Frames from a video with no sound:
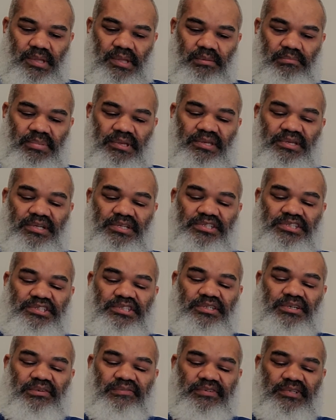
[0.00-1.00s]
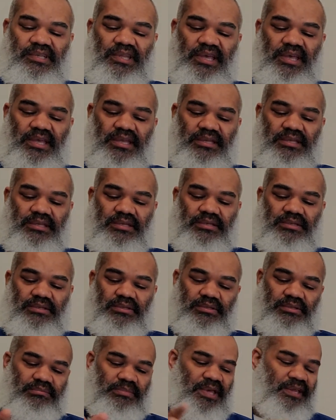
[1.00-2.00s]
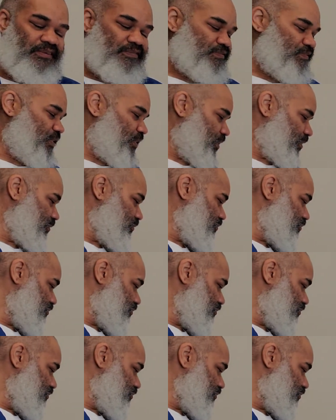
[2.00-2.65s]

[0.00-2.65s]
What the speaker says: Because she overlaid it. Matter of fact,